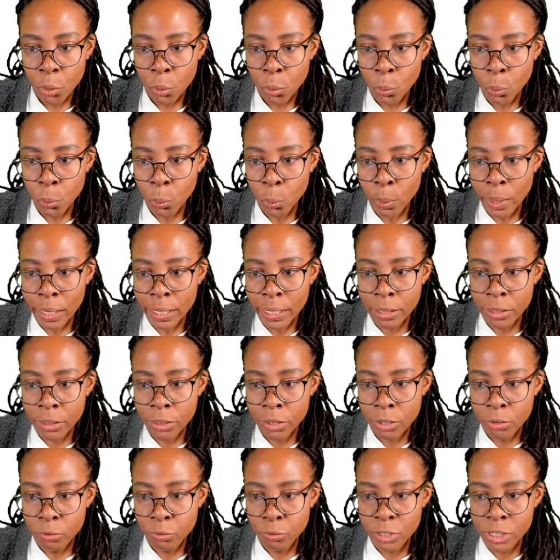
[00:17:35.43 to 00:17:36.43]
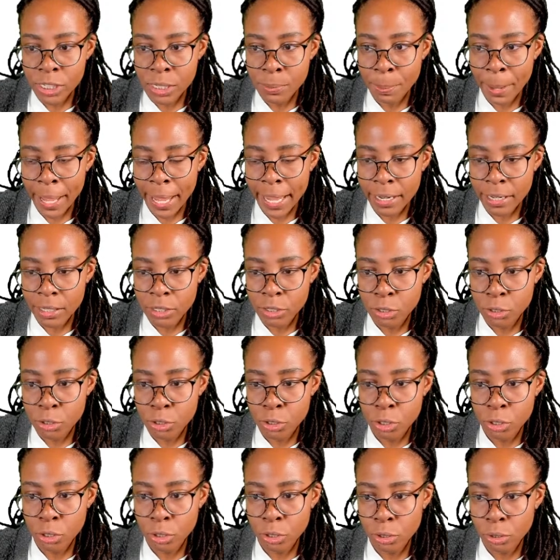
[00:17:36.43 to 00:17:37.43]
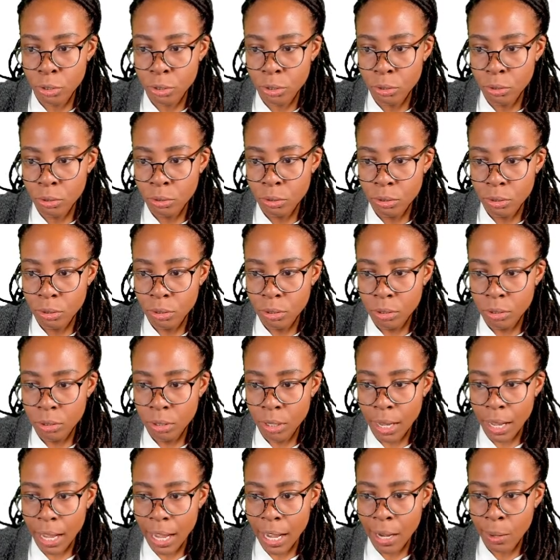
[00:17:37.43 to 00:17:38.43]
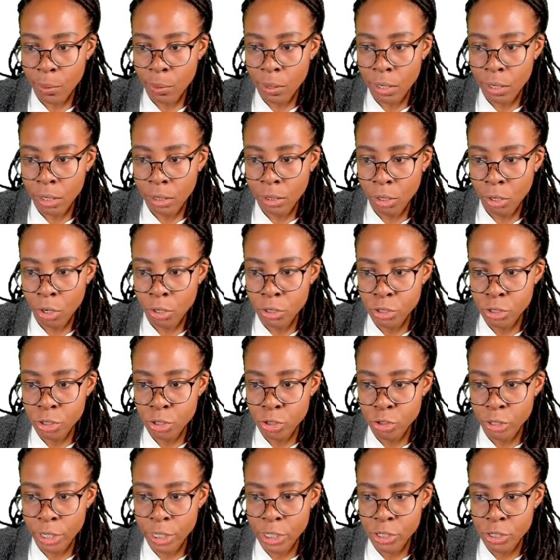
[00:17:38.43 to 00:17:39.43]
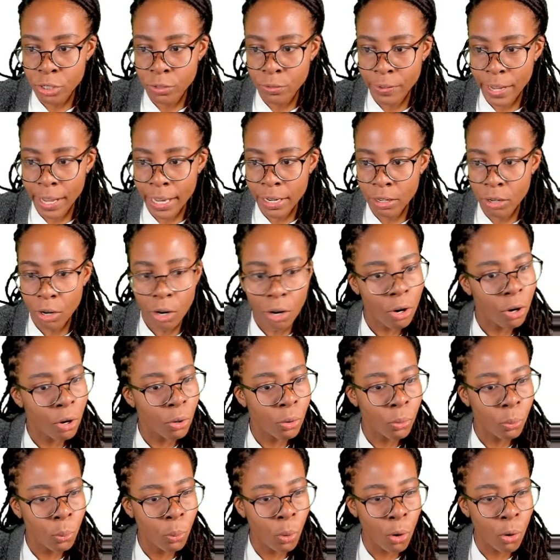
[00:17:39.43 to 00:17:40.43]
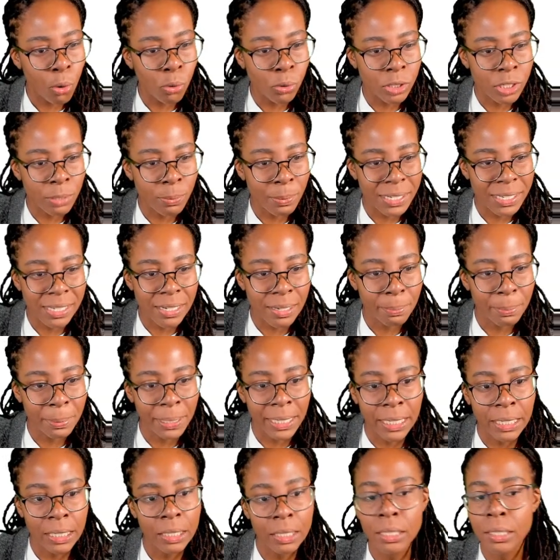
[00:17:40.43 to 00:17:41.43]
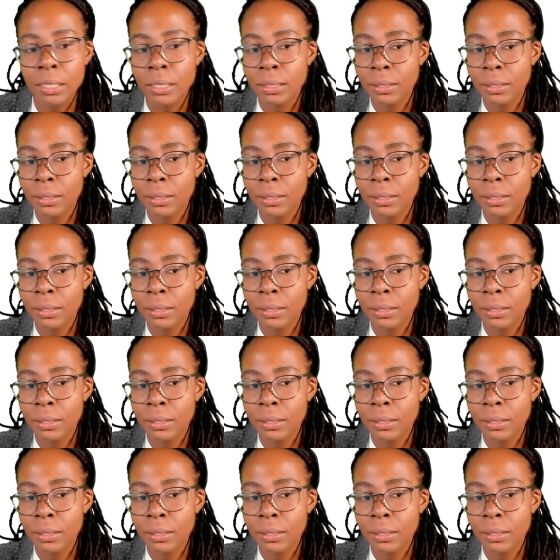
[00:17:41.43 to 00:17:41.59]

with respect to our concentration of NO, what order must it be?